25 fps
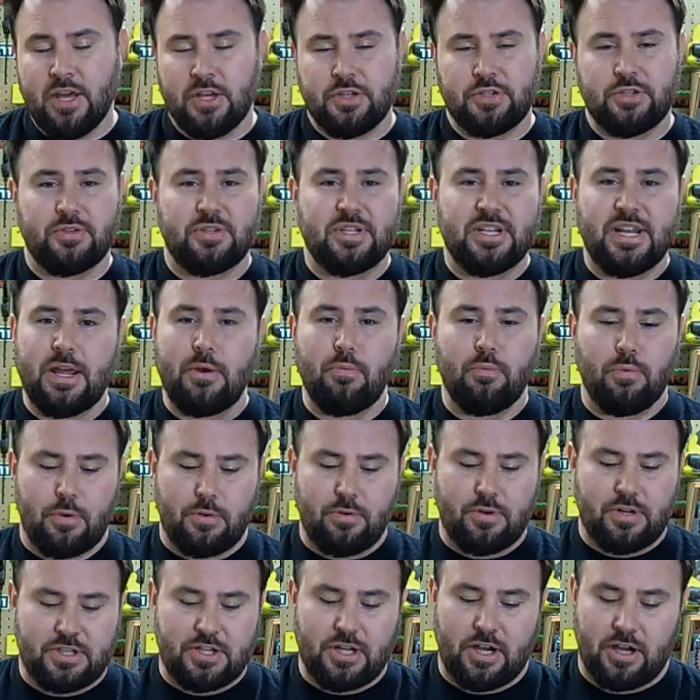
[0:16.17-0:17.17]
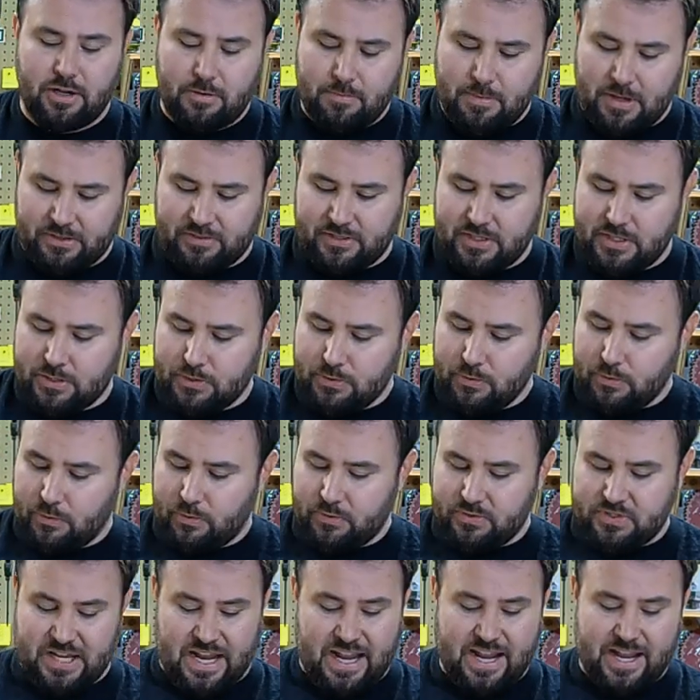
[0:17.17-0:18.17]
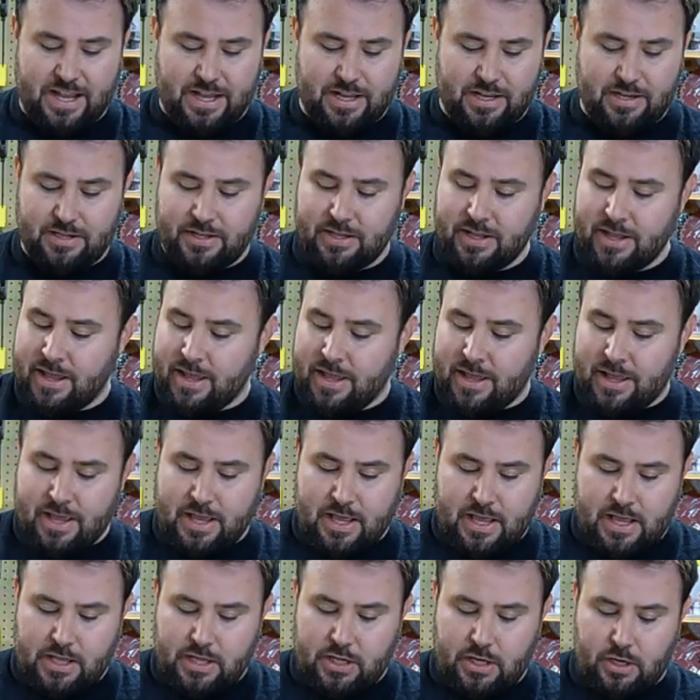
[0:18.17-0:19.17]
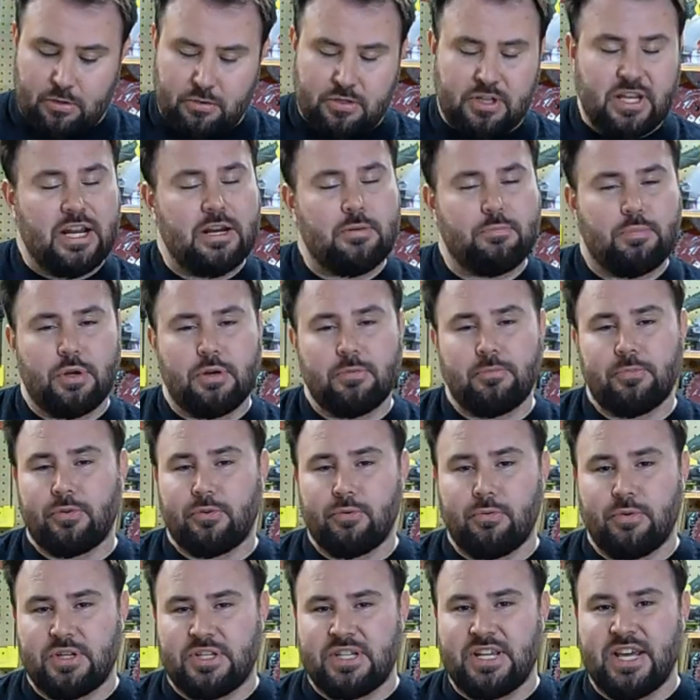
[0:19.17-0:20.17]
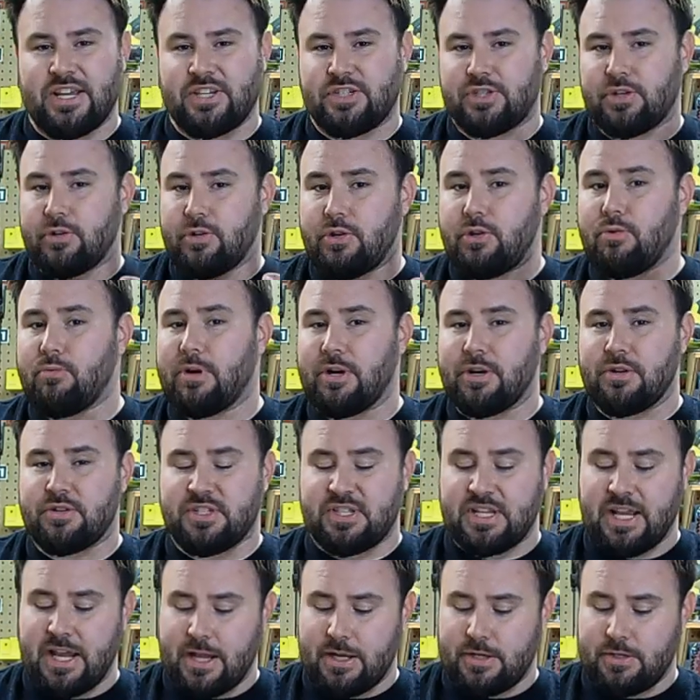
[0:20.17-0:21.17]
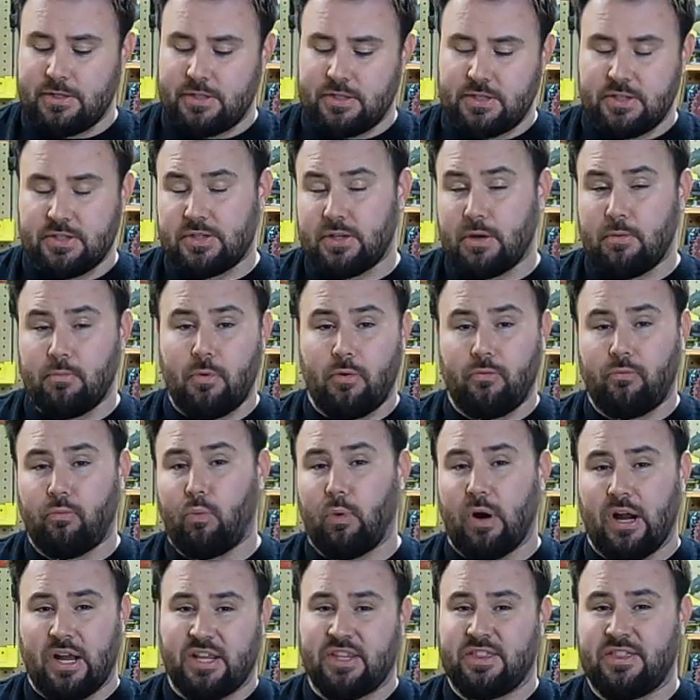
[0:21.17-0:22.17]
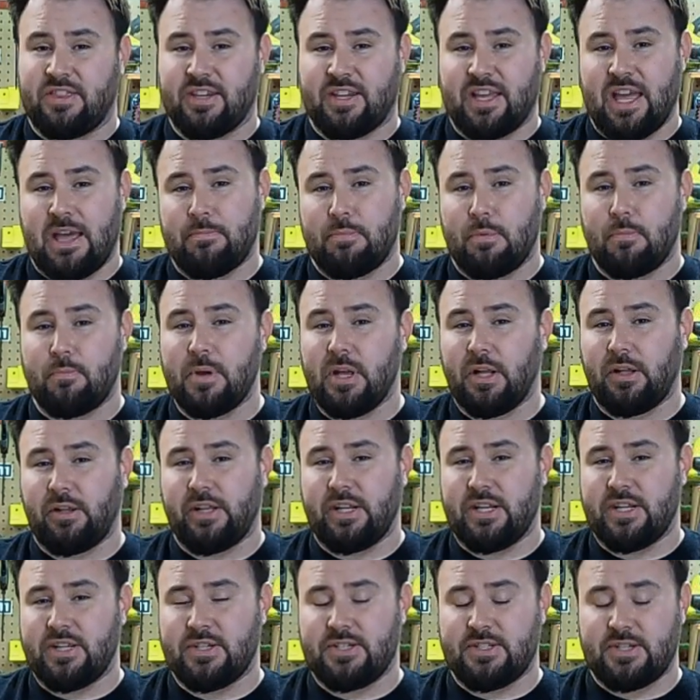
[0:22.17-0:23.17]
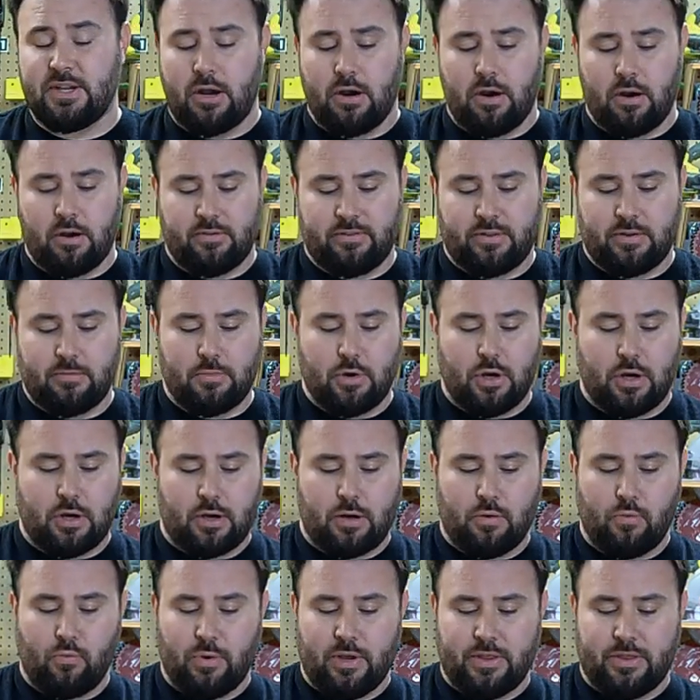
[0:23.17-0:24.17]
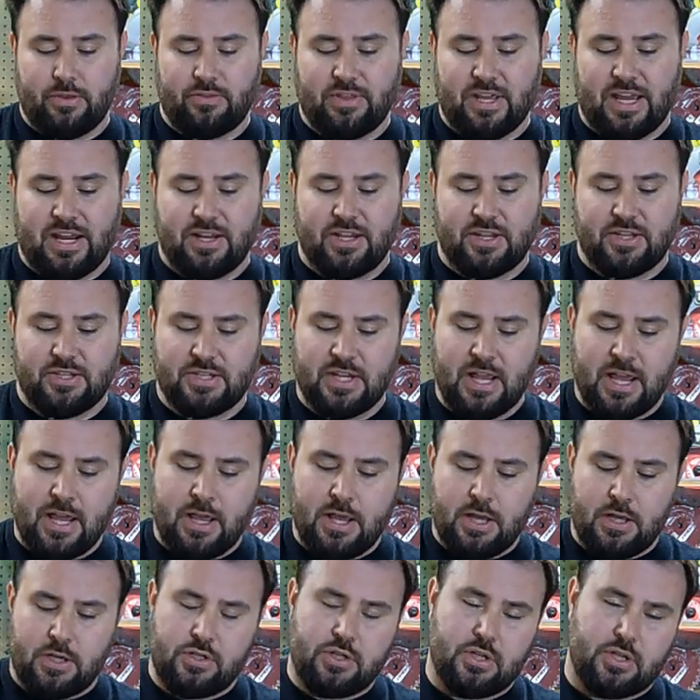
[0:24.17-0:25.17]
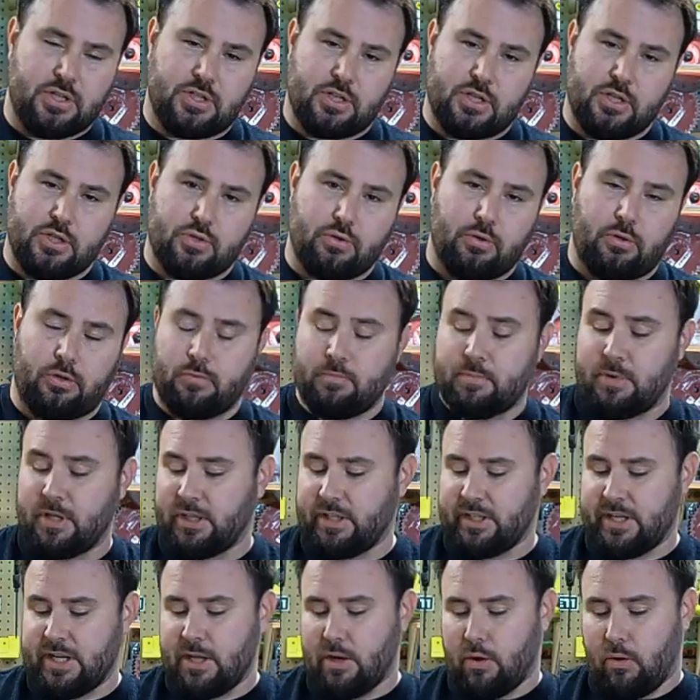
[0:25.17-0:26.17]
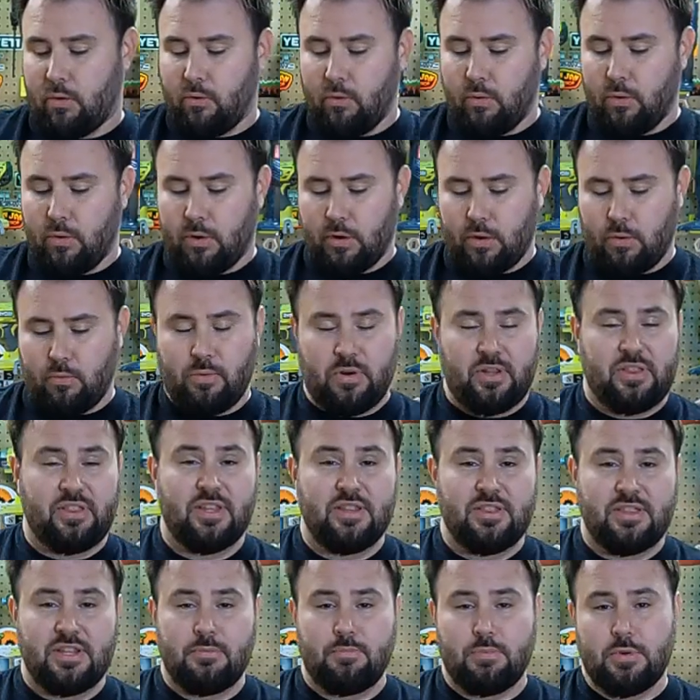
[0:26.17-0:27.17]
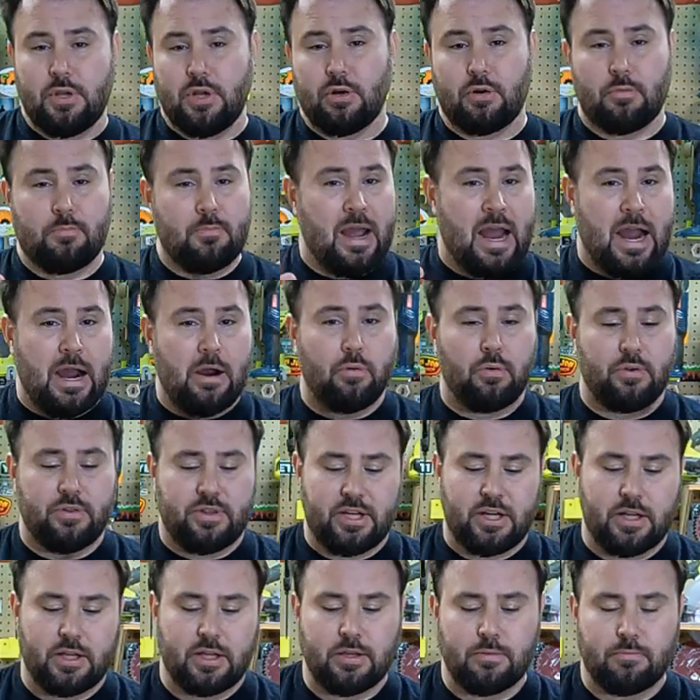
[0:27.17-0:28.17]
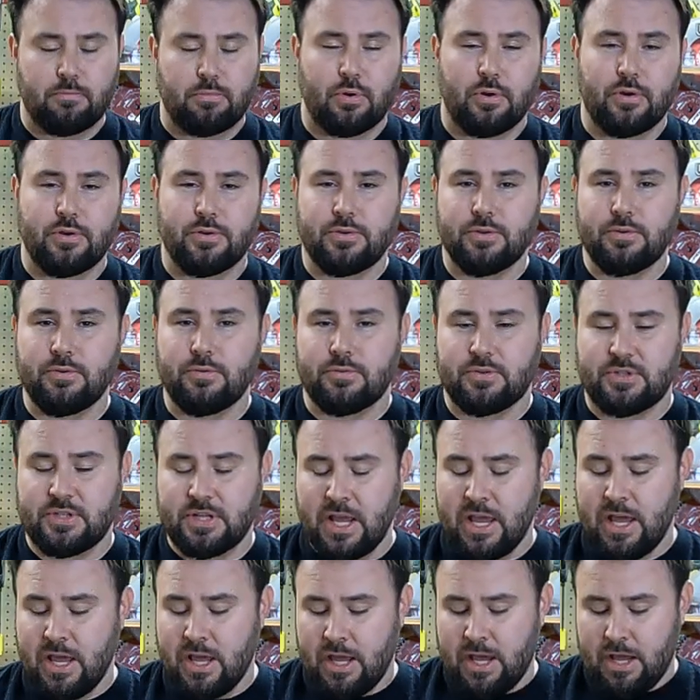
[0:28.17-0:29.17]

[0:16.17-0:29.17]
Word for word: So today we're going to talk about these tools and, you know, kind of put them through a test so you understand some of what the capabilities are, whether that is just controllability or within the pure power that it can produce.